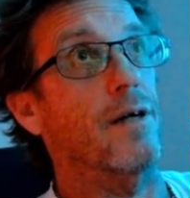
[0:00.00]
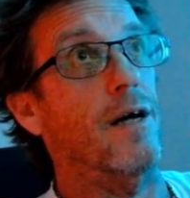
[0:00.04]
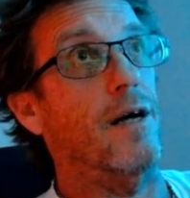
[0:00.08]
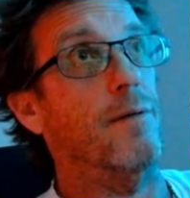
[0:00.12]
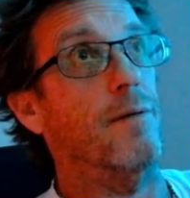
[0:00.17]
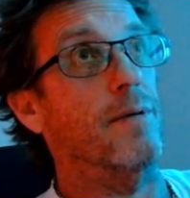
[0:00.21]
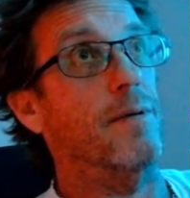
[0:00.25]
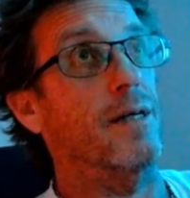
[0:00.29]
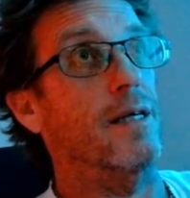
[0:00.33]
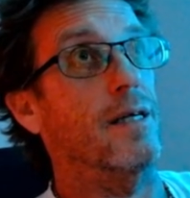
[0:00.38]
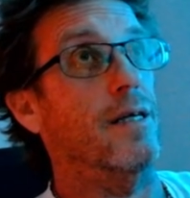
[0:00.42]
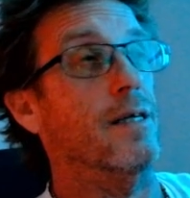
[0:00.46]
I
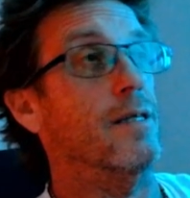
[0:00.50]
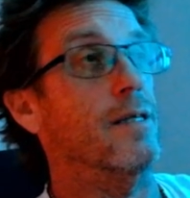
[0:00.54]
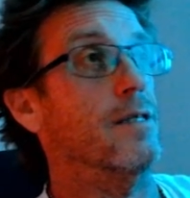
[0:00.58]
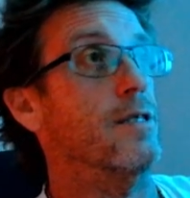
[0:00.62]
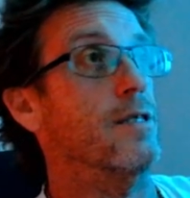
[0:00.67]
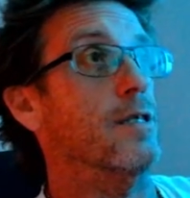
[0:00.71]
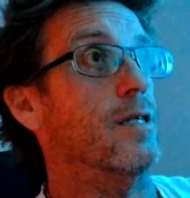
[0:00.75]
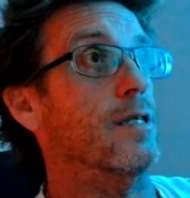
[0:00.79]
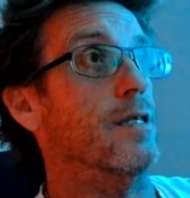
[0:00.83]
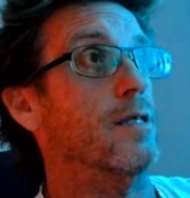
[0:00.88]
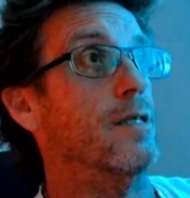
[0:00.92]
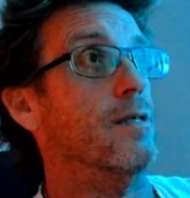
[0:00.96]
mean, it's
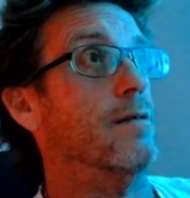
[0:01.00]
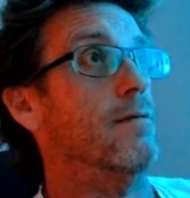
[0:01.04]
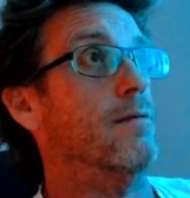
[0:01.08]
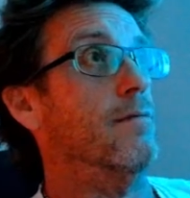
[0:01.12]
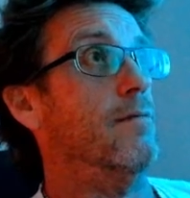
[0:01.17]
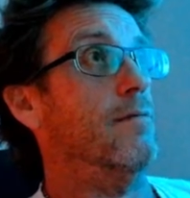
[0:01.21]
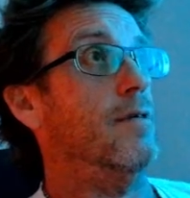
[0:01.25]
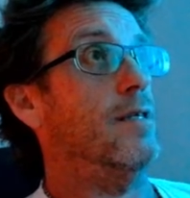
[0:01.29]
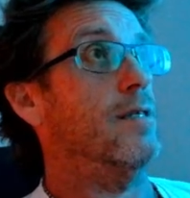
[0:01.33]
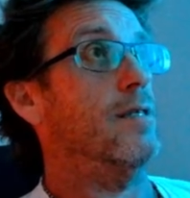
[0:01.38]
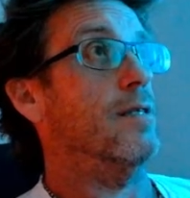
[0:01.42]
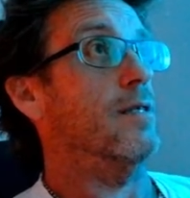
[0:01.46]

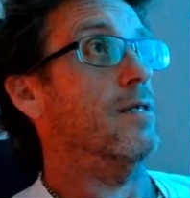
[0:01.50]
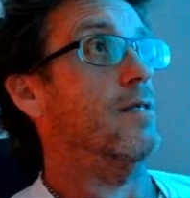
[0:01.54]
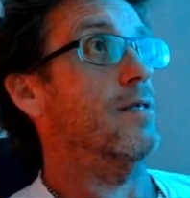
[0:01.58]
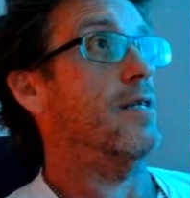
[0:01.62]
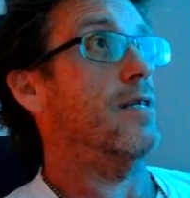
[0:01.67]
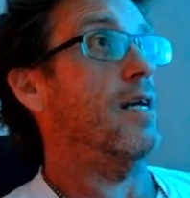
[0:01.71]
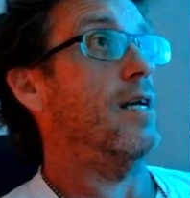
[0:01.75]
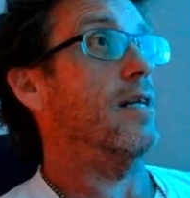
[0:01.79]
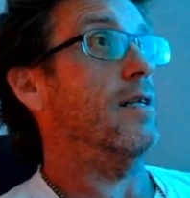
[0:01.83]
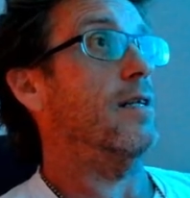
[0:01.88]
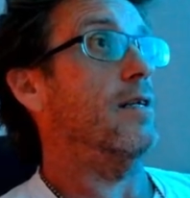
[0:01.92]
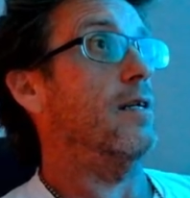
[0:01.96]

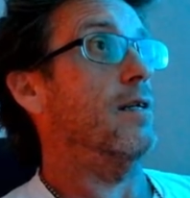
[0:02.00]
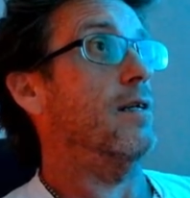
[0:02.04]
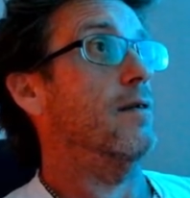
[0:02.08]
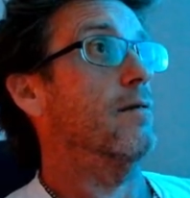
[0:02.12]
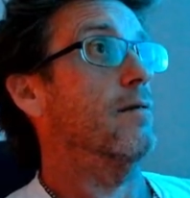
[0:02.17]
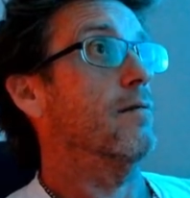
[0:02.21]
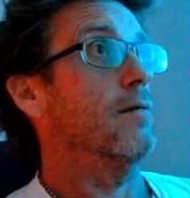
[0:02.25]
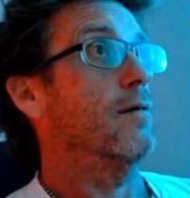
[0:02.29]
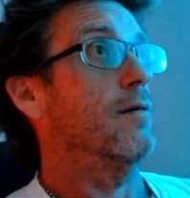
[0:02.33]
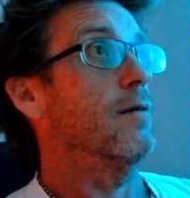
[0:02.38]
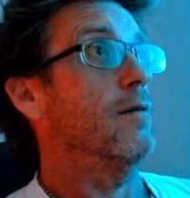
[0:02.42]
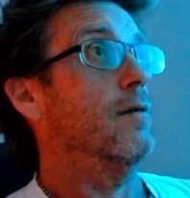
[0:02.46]
insanely,
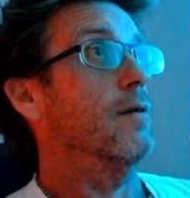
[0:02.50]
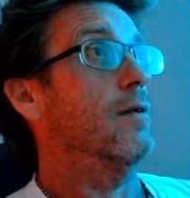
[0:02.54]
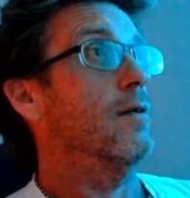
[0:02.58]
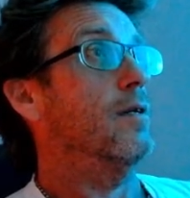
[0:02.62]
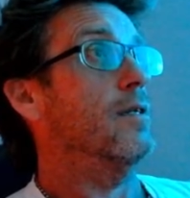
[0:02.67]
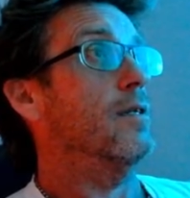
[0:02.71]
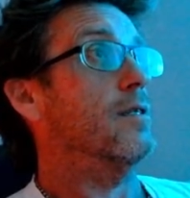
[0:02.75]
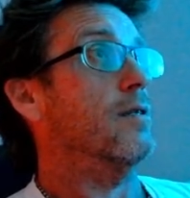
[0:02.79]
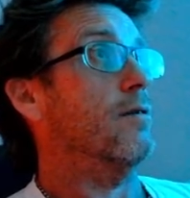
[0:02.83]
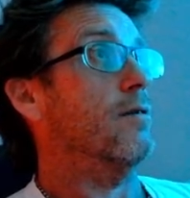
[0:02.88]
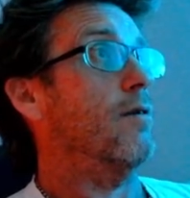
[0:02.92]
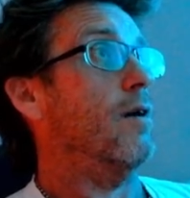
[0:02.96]

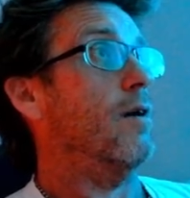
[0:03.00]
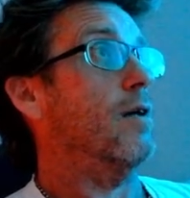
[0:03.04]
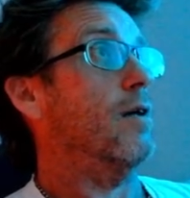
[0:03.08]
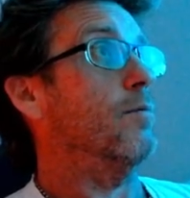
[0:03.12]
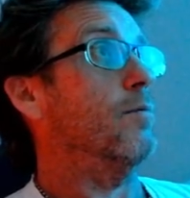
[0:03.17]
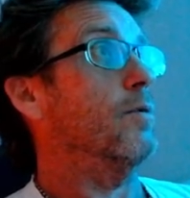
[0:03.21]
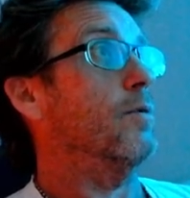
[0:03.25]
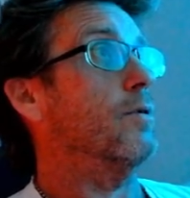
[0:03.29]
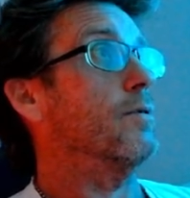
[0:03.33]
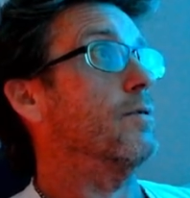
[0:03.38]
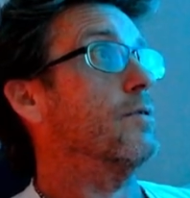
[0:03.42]
it's incredible.